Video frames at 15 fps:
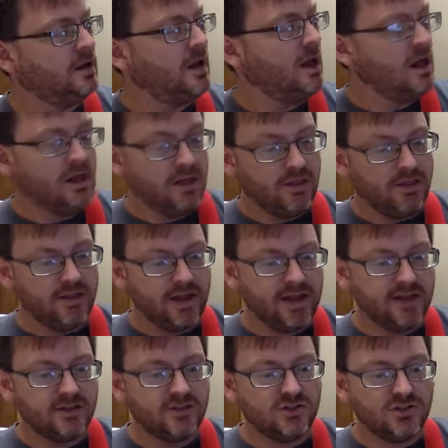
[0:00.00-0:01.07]

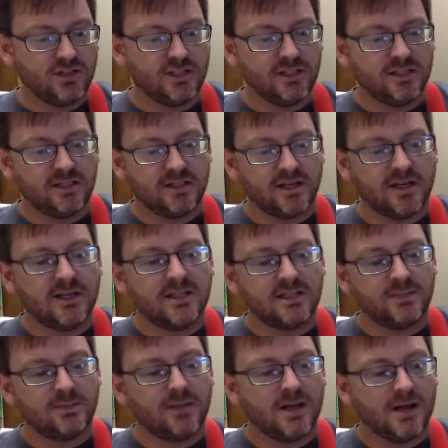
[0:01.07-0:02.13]
than
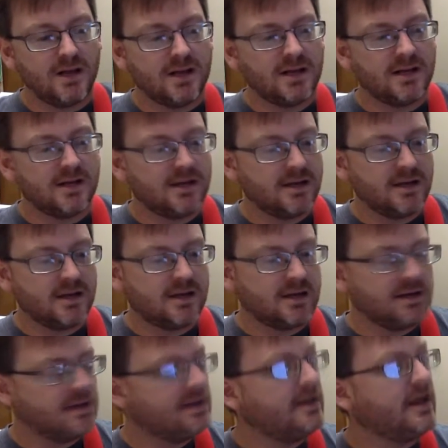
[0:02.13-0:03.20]
Jesus'
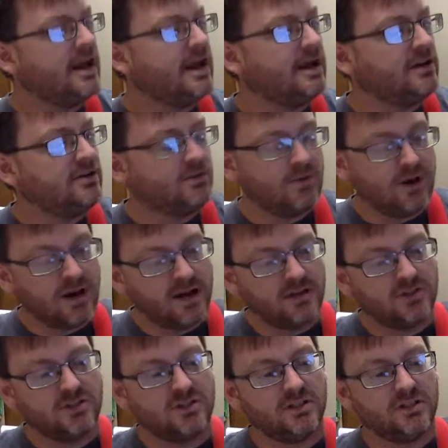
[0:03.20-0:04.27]
blood and
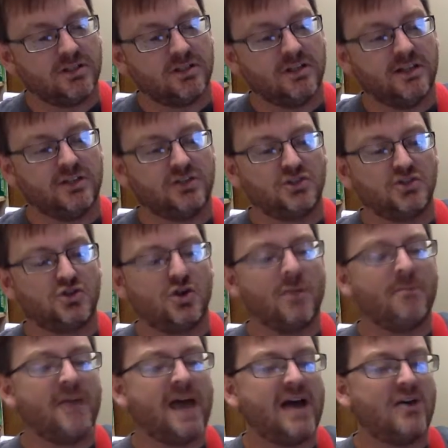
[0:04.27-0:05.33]
righteousness. So
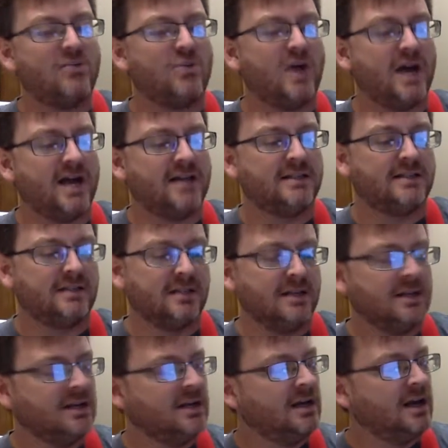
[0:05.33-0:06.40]
strum pattern wise,
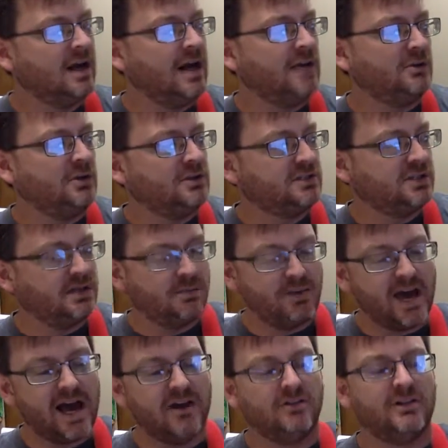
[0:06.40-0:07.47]
I'm using a
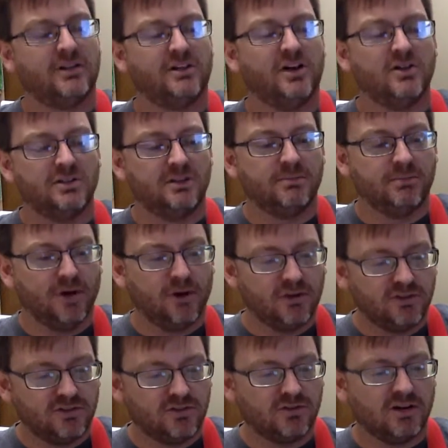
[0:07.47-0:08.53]
pattern that goes in
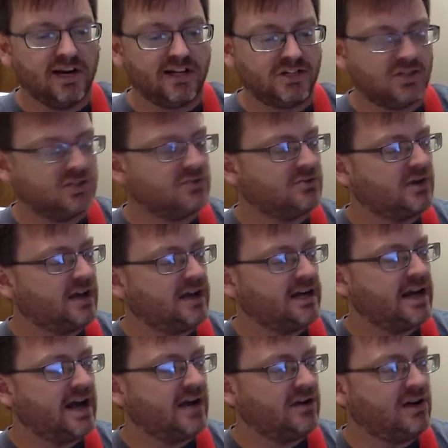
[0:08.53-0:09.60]
both directions right
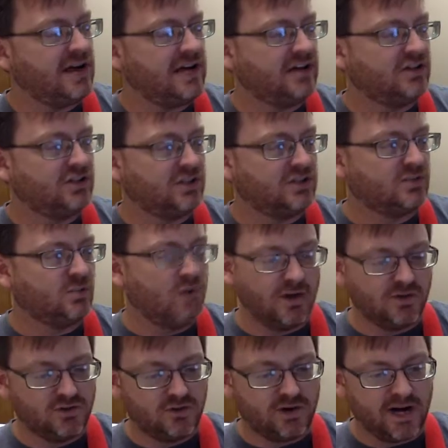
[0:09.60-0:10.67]
now, not just
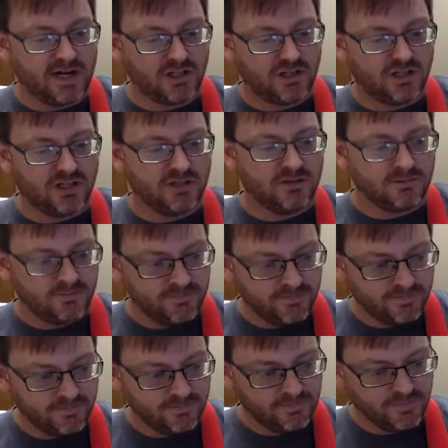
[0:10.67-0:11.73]
one direction.
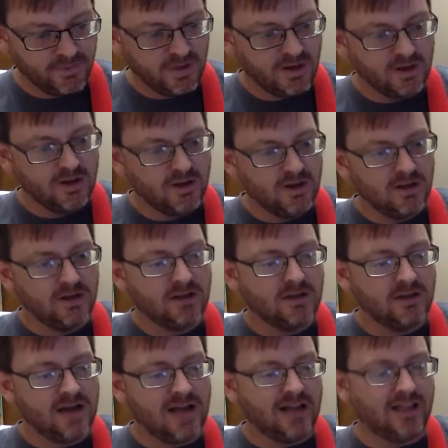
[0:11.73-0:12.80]

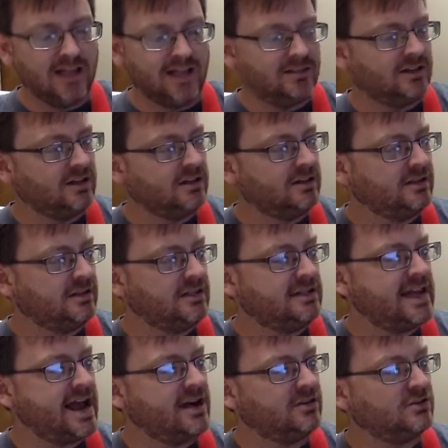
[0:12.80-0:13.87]
Not like the
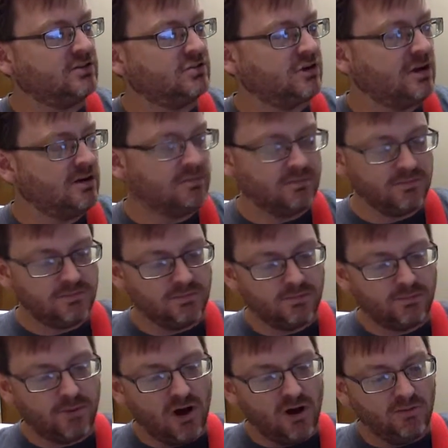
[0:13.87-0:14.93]
downstrung
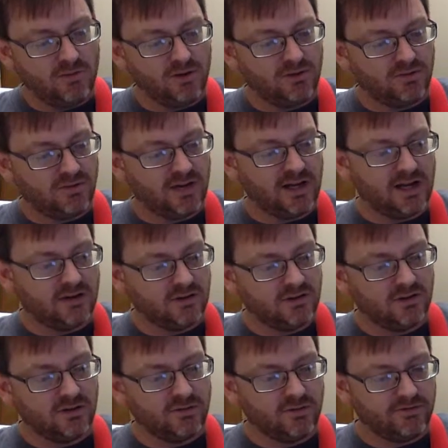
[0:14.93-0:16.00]
palm mute thing I was
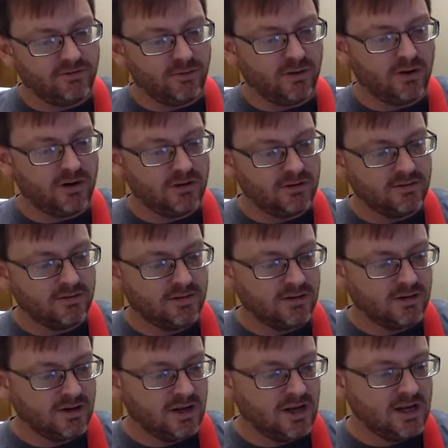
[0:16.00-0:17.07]
doing before.
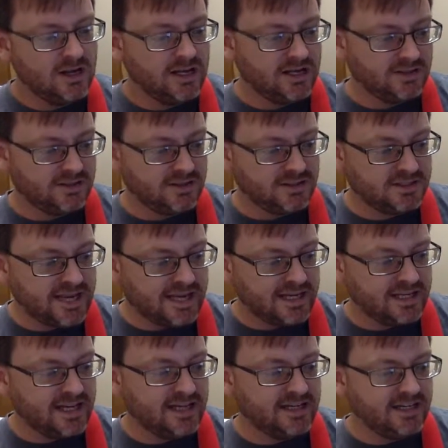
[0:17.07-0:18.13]
Here's the
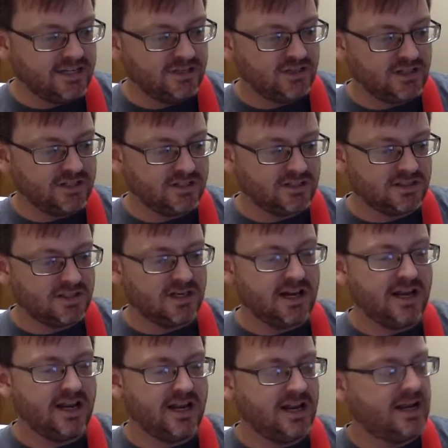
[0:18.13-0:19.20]
second ending, Jesus'
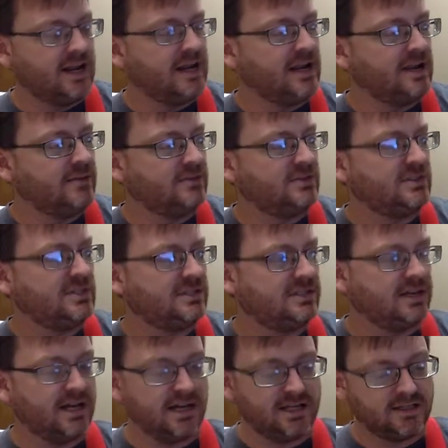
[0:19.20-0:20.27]
name,
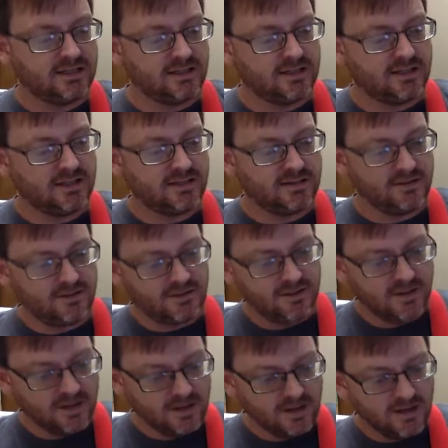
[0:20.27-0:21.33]
ceasus,
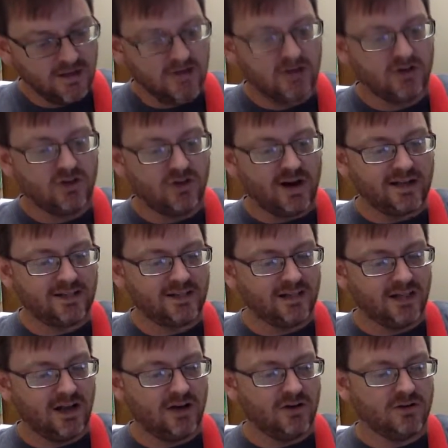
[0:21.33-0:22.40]
Christ
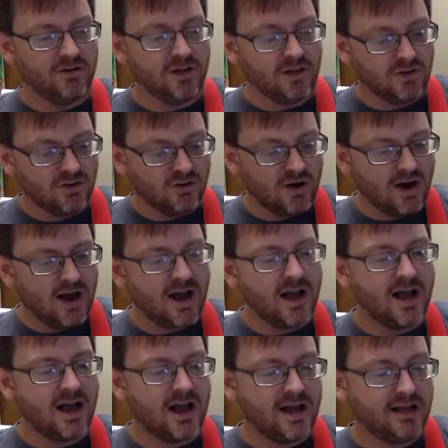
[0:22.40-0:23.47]
alone,
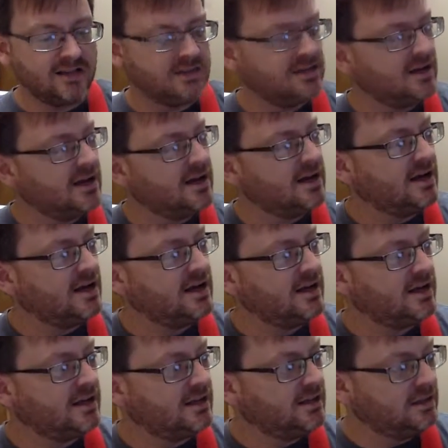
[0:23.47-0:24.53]
Christ
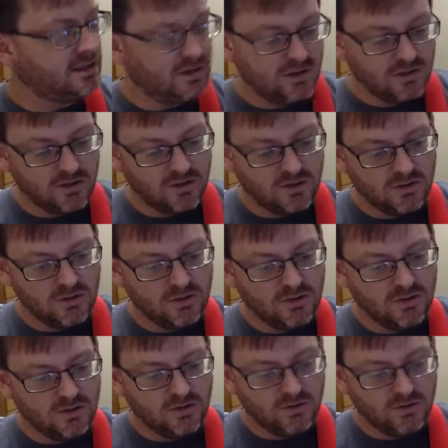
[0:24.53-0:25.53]
alone,